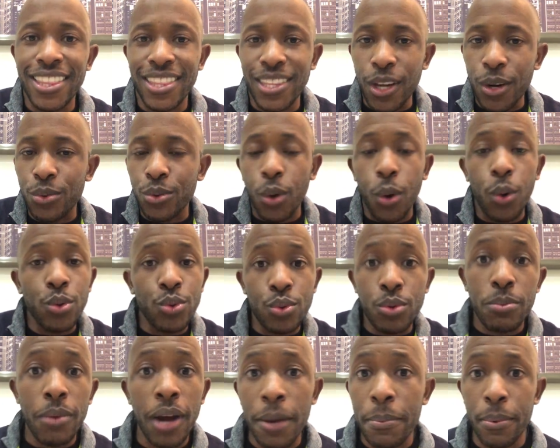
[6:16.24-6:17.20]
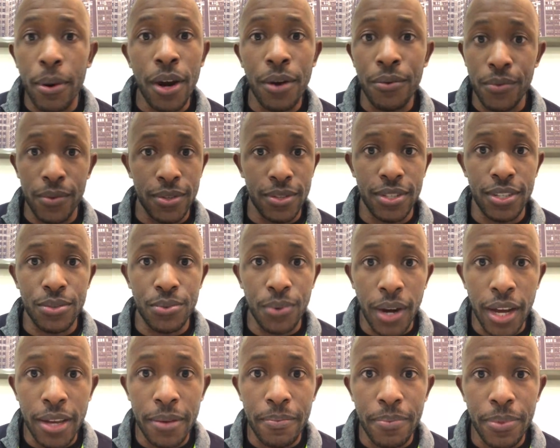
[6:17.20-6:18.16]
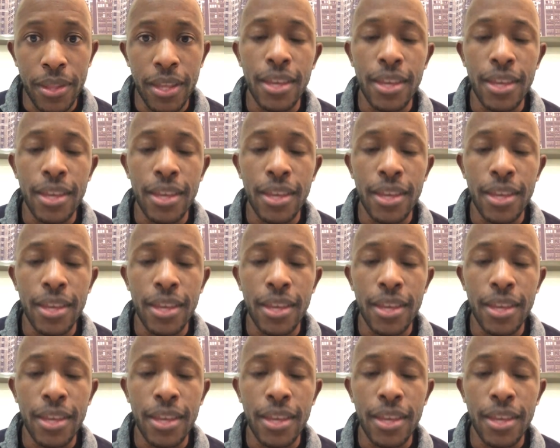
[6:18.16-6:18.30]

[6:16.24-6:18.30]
Those were my preferences, right?